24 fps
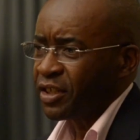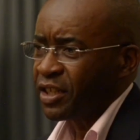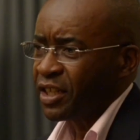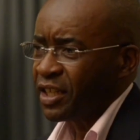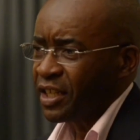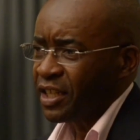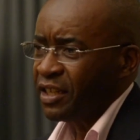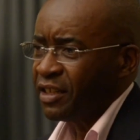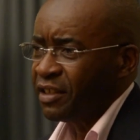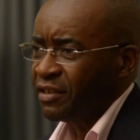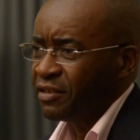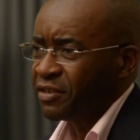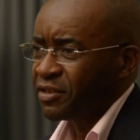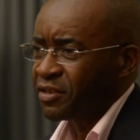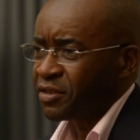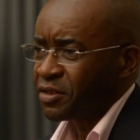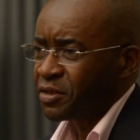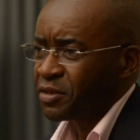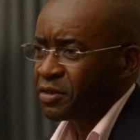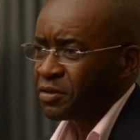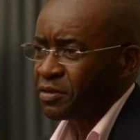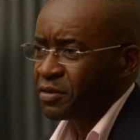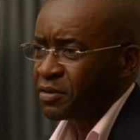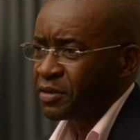needs
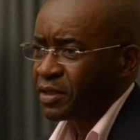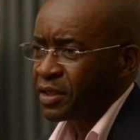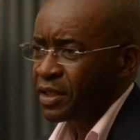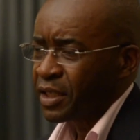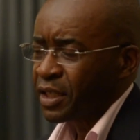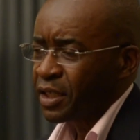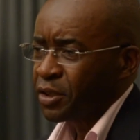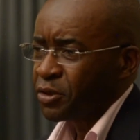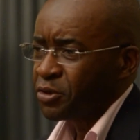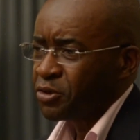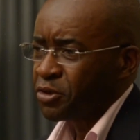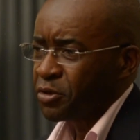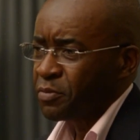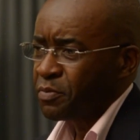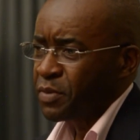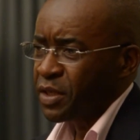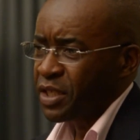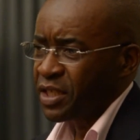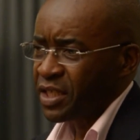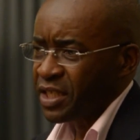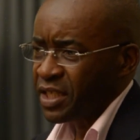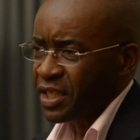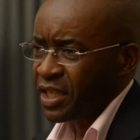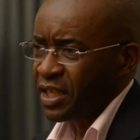to be
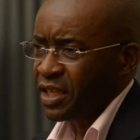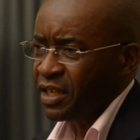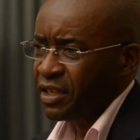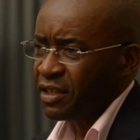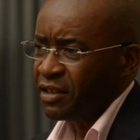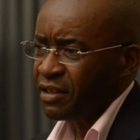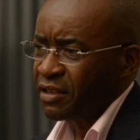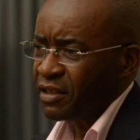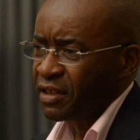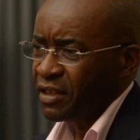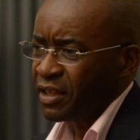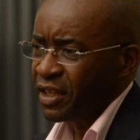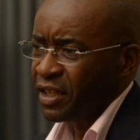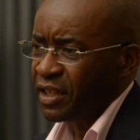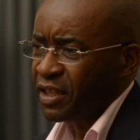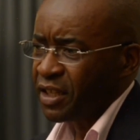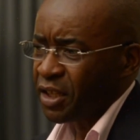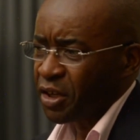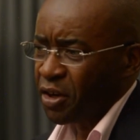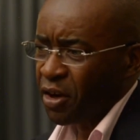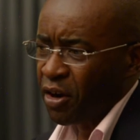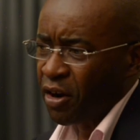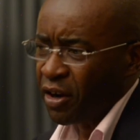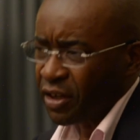seen in
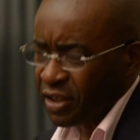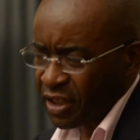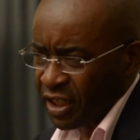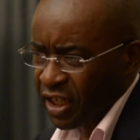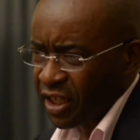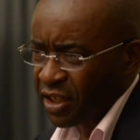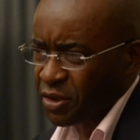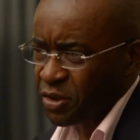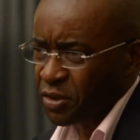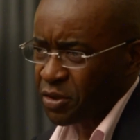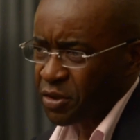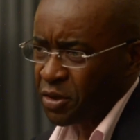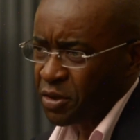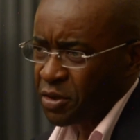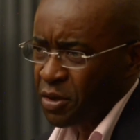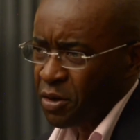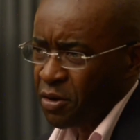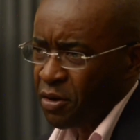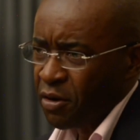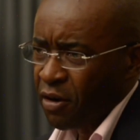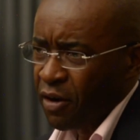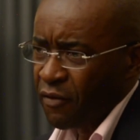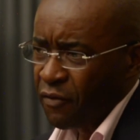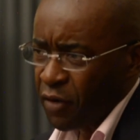the context
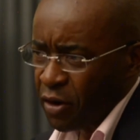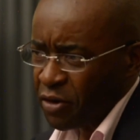of